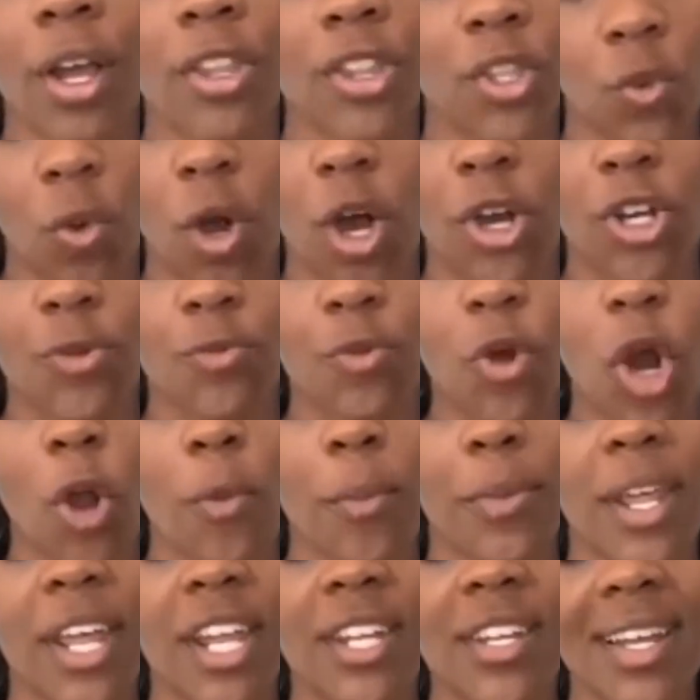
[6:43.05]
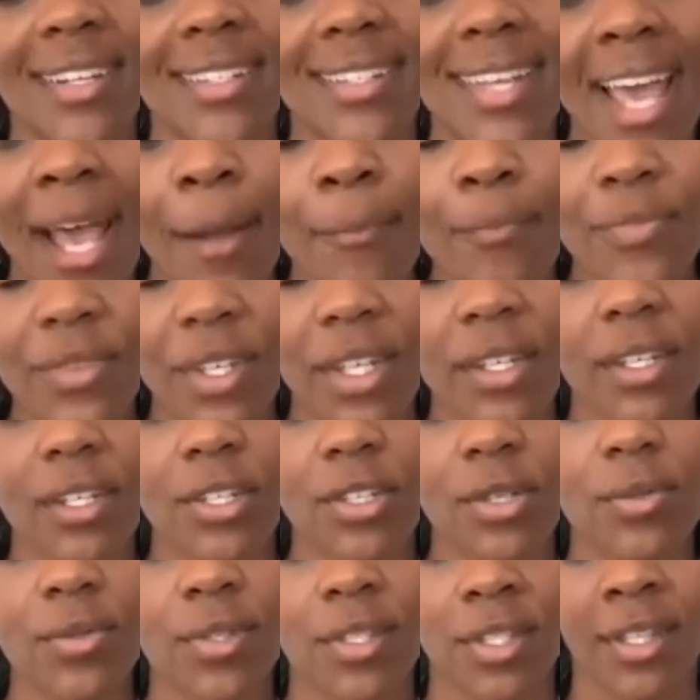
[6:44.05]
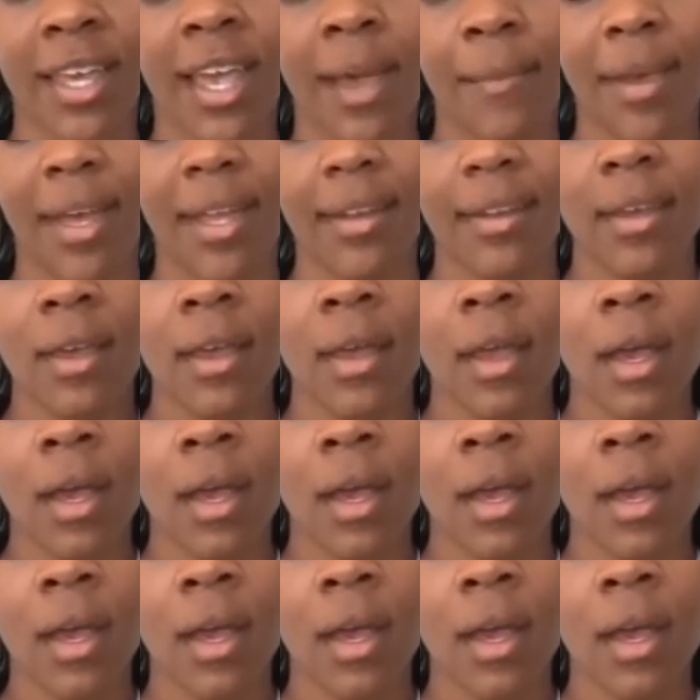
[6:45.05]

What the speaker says: the water department and attempted to slam it.